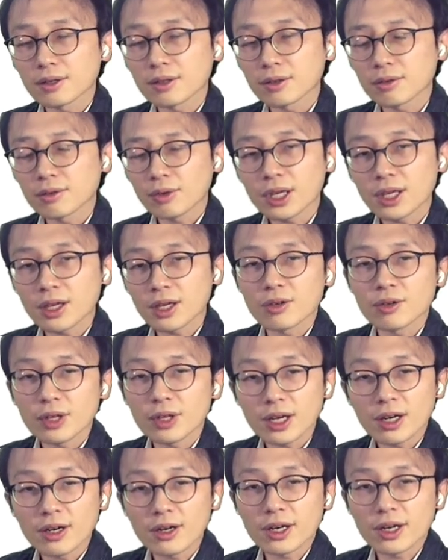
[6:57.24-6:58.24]
we can
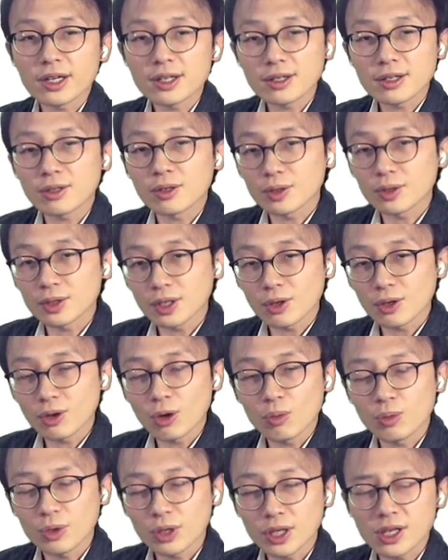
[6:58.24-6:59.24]
realize the
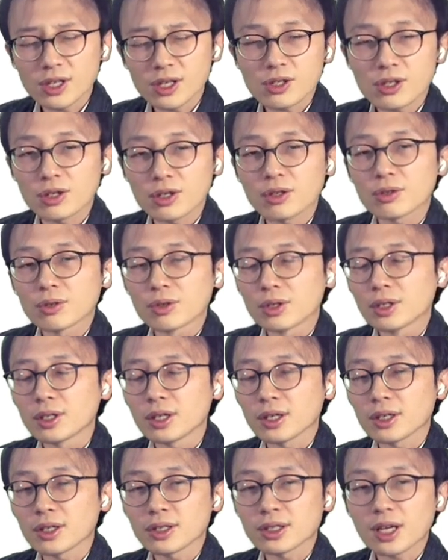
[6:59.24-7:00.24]
combination
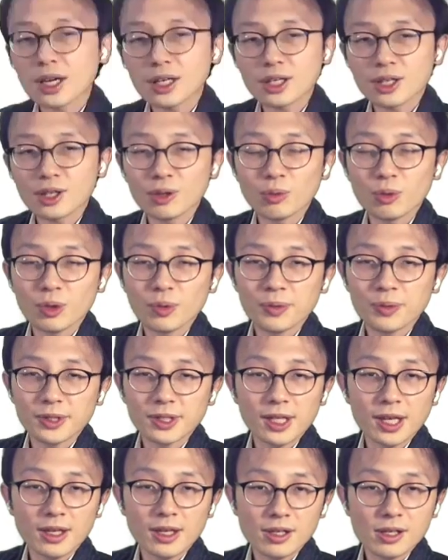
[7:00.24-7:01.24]
circuit
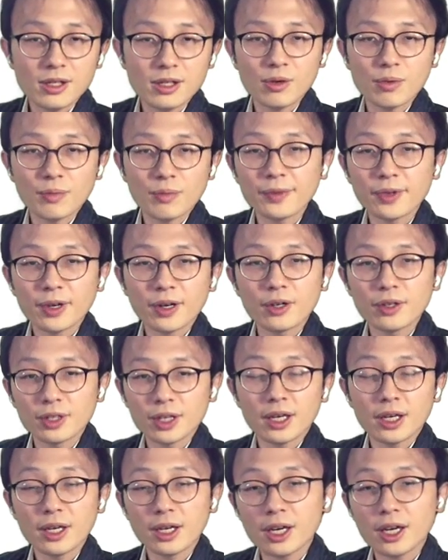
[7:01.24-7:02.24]
representation on
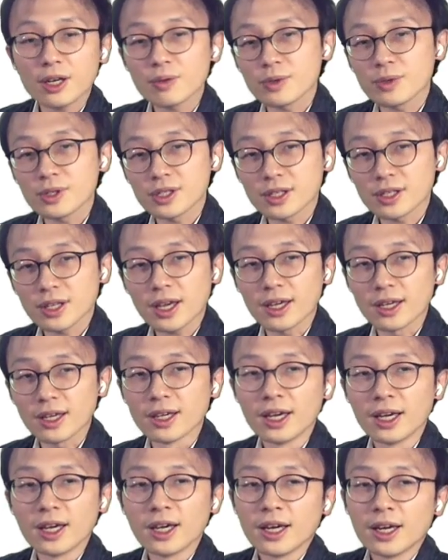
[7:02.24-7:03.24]
the FPGA.
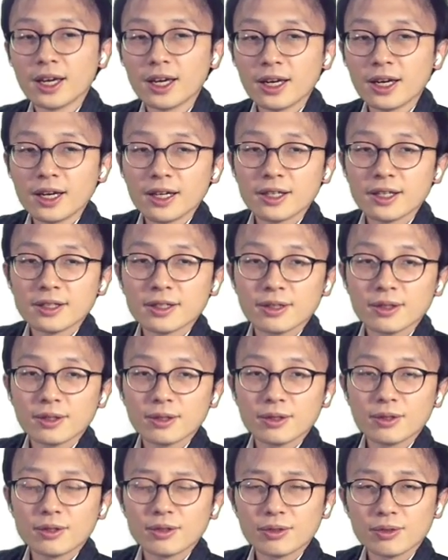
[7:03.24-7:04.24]

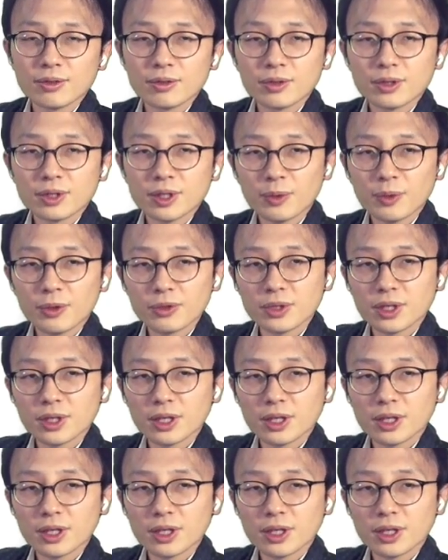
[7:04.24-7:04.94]
So suppose